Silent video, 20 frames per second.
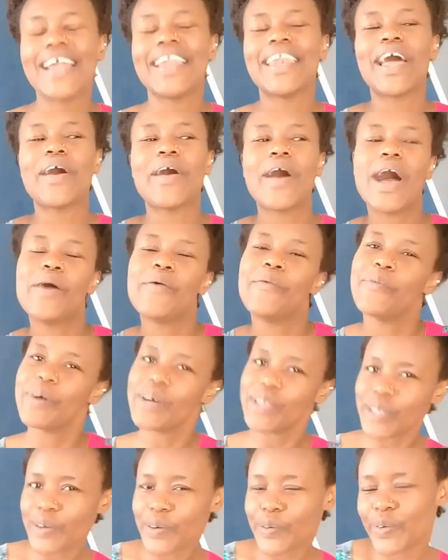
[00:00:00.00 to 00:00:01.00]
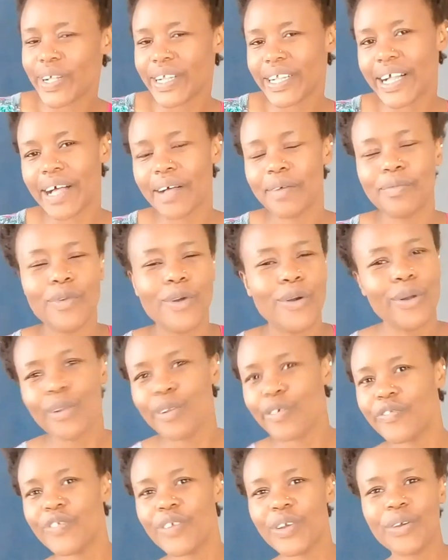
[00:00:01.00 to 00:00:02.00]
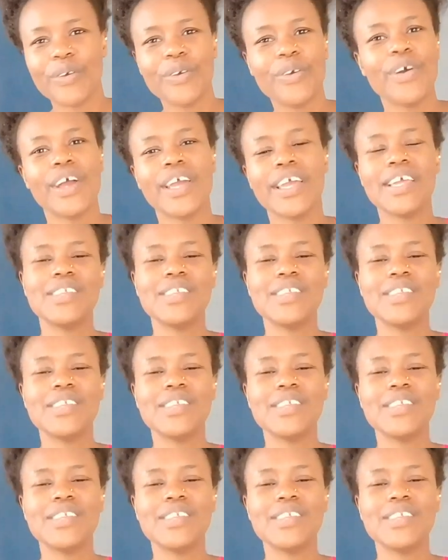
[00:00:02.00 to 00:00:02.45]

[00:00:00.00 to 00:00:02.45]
Now, I want to welcome all of you